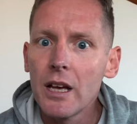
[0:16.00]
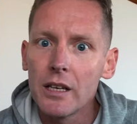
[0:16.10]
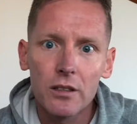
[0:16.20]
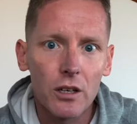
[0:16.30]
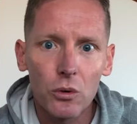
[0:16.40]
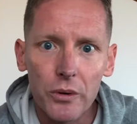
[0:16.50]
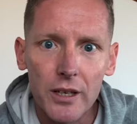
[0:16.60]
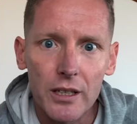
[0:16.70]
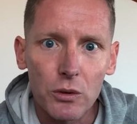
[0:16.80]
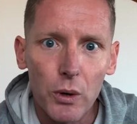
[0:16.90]
deal with
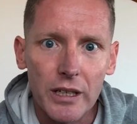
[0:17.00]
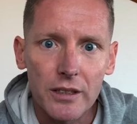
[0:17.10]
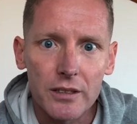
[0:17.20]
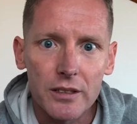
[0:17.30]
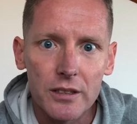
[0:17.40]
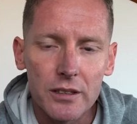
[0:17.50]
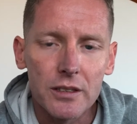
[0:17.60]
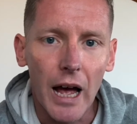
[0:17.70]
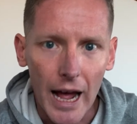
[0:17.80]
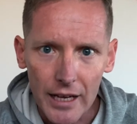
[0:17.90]
any weaknesses,
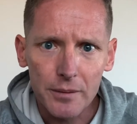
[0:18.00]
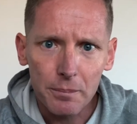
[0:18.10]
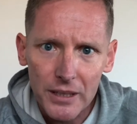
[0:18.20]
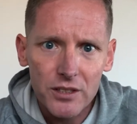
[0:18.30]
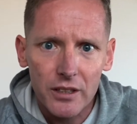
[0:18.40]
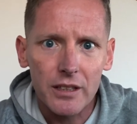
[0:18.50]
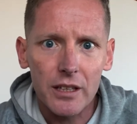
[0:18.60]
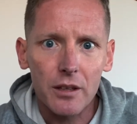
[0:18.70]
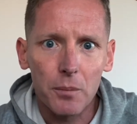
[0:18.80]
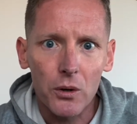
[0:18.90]
and basically
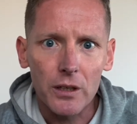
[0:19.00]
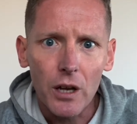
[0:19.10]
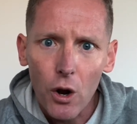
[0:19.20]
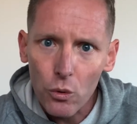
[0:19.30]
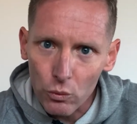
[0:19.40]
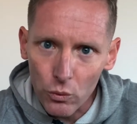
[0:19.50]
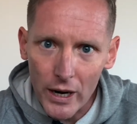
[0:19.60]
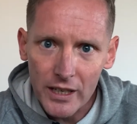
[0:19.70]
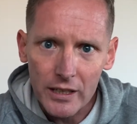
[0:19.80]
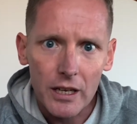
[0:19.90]
get the body
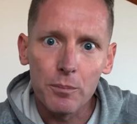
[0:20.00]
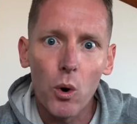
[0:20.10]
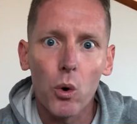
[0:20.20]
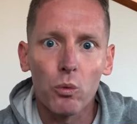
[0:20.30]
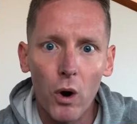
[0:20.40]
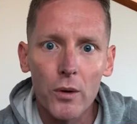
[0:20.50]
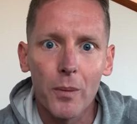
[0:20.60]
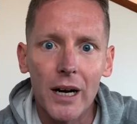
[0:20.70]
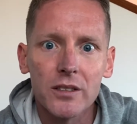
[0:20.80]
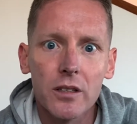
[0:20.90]
ready and more
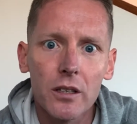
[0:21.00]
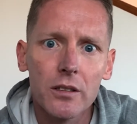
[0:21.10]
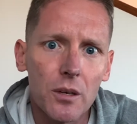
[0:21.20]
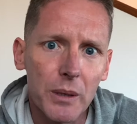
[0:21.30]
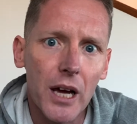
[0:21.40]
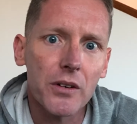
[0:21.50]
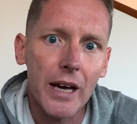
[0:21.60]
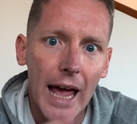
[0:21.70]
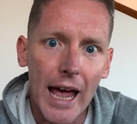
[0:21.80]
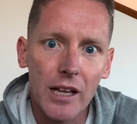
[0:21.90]
robust to be able to
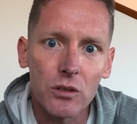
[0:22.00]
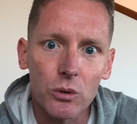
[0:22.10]
handle